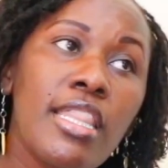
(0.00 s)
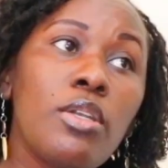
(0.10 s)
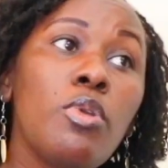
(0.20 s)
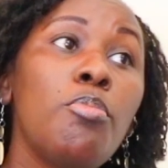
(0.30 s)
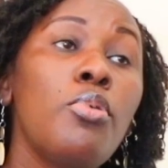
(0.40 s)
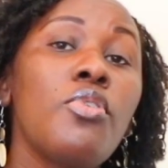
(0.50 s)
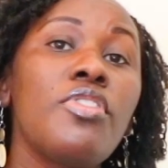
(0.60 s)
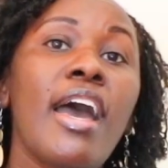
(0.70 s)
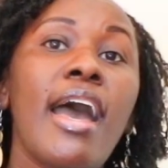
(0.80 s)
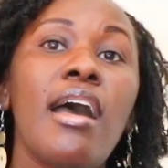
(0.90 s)
that we
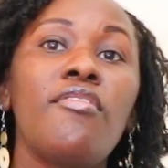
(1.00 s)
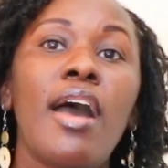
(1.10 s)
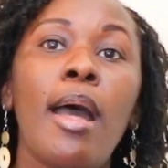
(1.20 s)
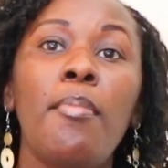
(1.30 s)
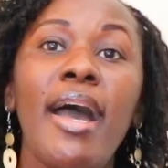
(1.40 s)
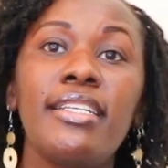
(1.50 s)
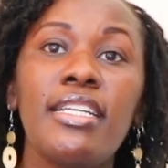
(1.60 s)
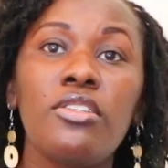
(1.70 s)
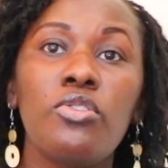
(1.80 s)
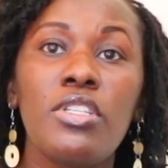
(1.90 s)
both have a
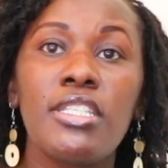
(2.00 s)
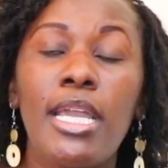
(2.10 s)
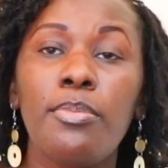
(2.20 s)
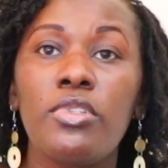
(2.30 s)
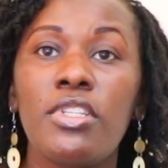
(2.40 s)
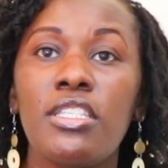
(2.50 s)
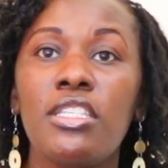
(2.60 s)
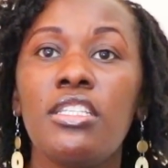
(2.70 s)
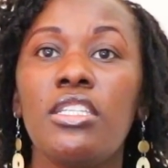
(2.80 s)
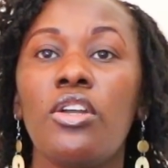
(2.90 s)
burden to disciple the
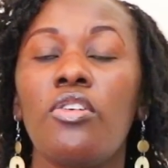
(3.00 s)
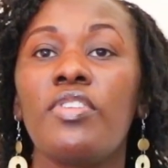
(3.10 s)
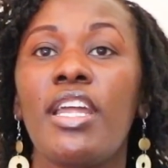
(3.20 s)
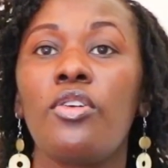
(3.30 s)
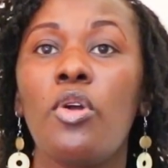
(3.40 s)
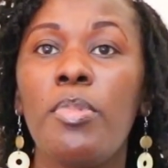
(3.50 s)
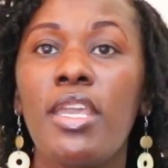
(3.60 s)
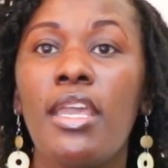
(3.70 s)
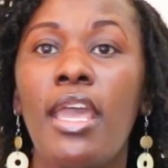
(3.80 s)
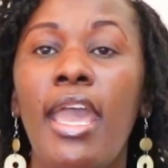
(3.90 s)
city of
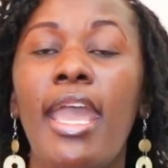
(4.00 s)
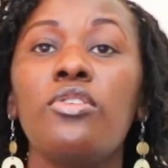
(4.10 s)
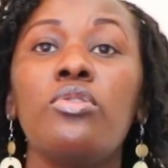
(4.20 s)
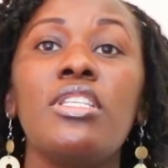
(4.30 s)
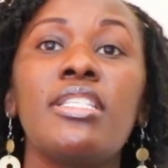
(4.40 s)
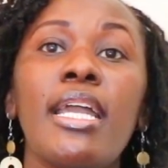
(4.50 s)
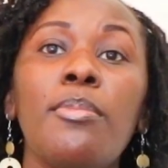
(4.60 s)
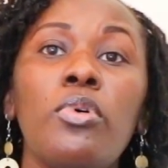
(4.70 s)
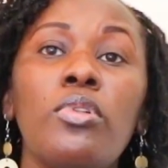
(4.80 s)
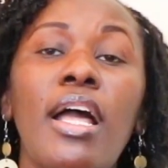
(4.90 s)
Nairobi and to
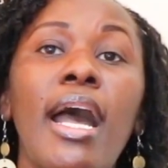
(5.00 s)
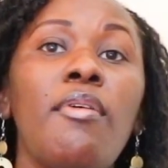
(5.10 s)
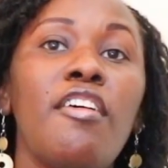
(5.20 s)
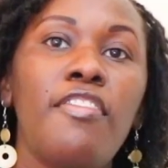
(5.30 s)
disciple our